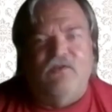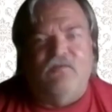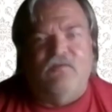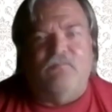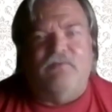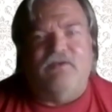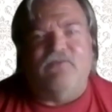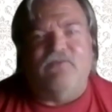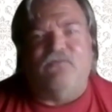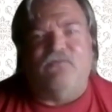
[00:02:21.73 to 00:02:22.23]

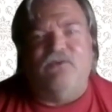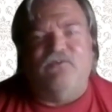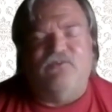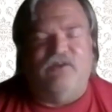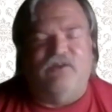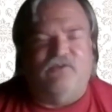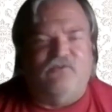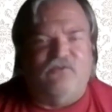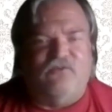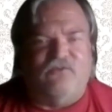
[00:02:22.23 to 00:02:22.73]
The biggest
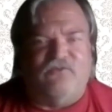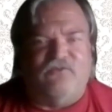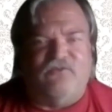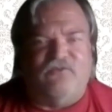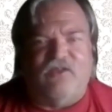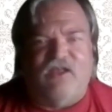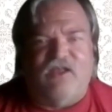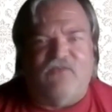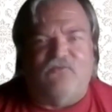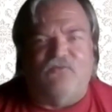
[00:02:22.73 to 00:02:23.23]
reason I took this
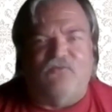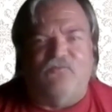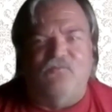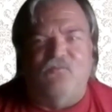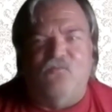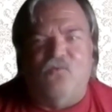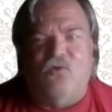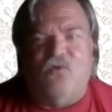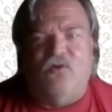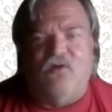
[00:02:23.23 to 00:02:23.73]
class was
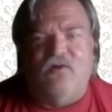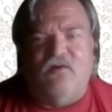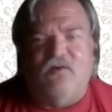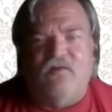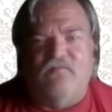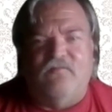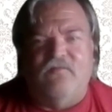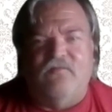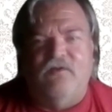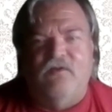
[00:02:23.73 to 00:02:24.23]
more
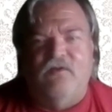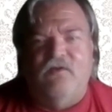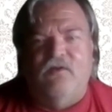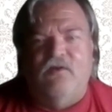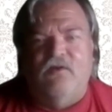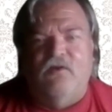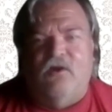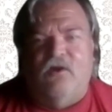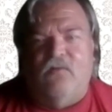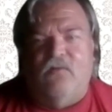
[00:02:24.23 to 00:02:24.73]
of
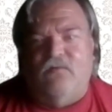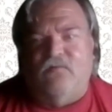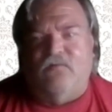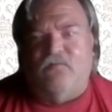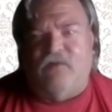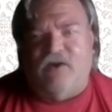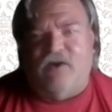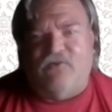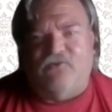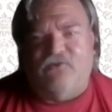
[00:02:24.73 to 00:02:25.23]
a
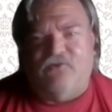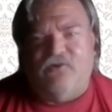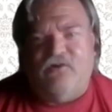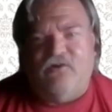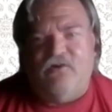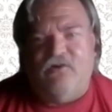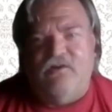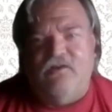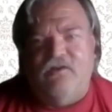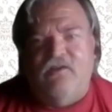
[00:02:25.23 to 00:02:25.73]

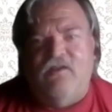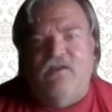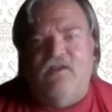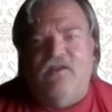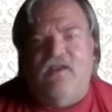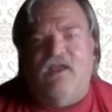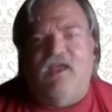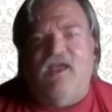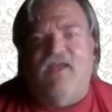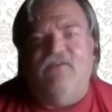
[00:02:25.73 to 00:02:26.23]
refresher
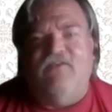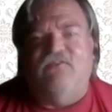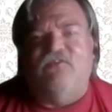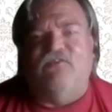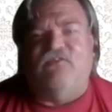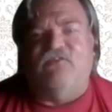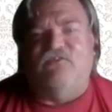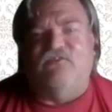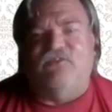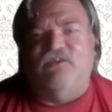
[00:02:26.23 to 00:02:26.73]
and
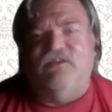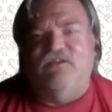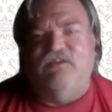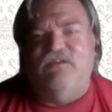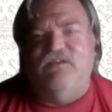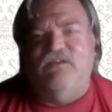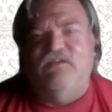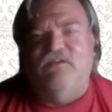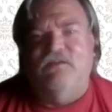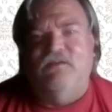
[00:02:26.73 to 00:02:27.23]
to
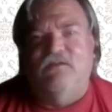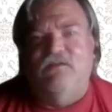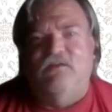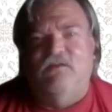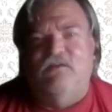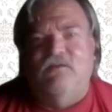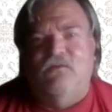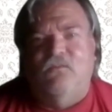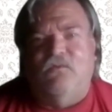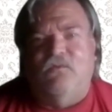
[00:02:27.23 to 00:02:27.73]
see
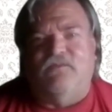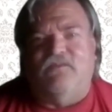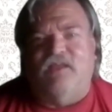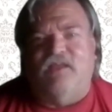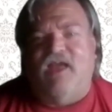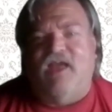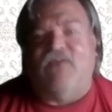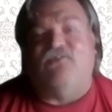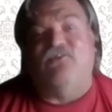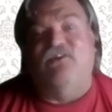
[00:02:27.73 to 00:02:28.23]
what
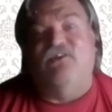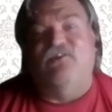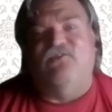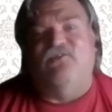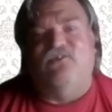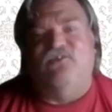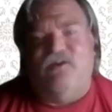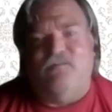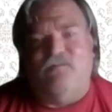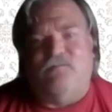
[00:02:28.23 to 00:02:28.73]
the action
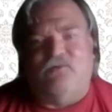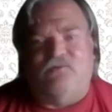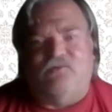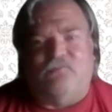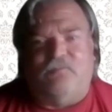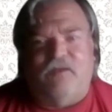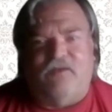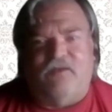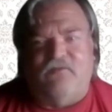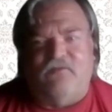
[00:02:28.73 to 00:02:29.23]
engineering
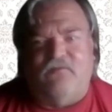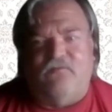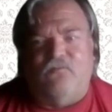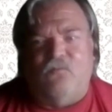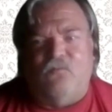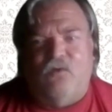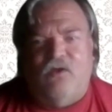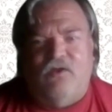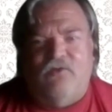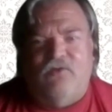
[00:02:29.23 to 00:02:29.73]
perspective
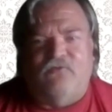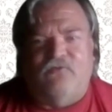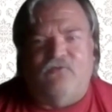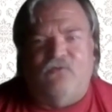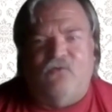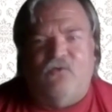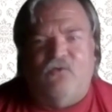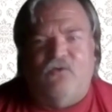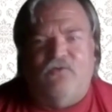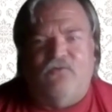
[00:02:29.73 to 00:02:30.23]
was
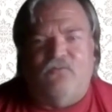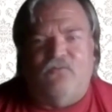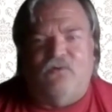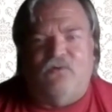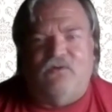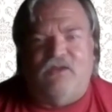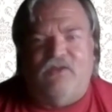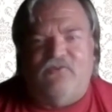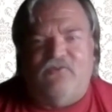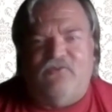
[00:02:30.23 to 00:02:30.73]
on the
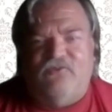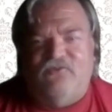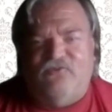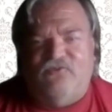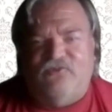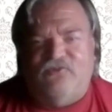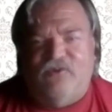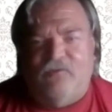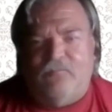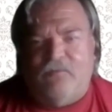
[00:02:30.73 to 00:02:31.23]

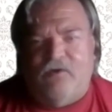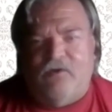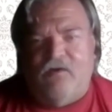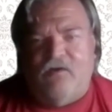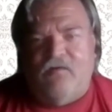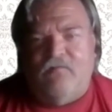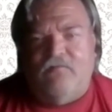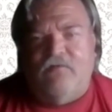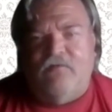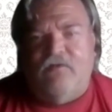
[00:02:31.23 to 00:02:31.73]
relationship
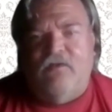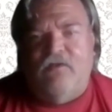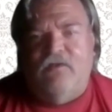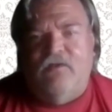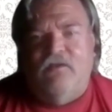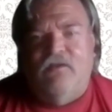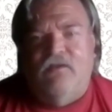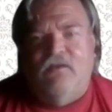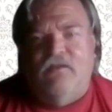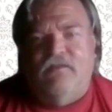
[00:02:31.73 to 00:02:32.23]
of
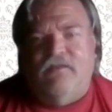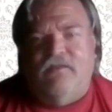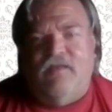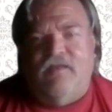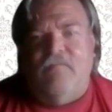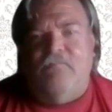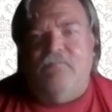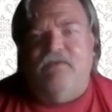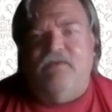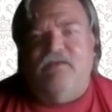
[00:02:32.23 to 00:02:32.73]
the
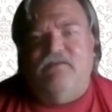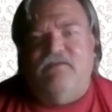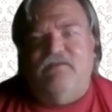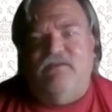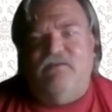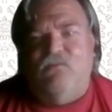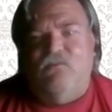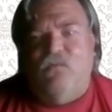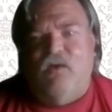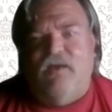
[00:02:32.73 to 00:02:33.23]

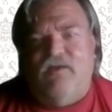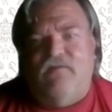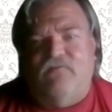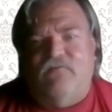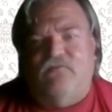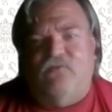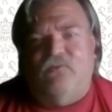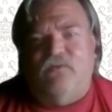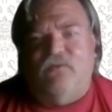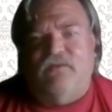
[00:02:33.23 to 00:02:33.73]
MBD way
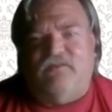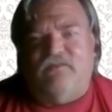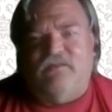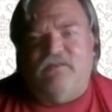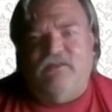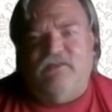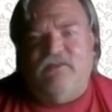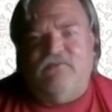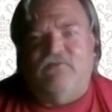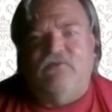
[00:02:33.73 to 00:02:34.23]
of doing
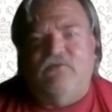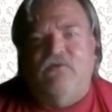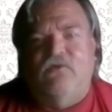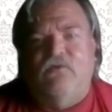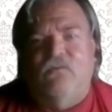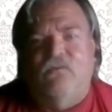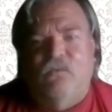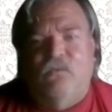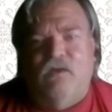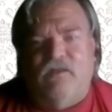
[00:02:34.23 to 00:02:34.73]
things
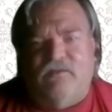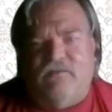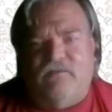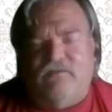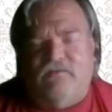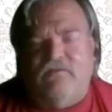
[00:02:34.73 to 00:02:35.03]
with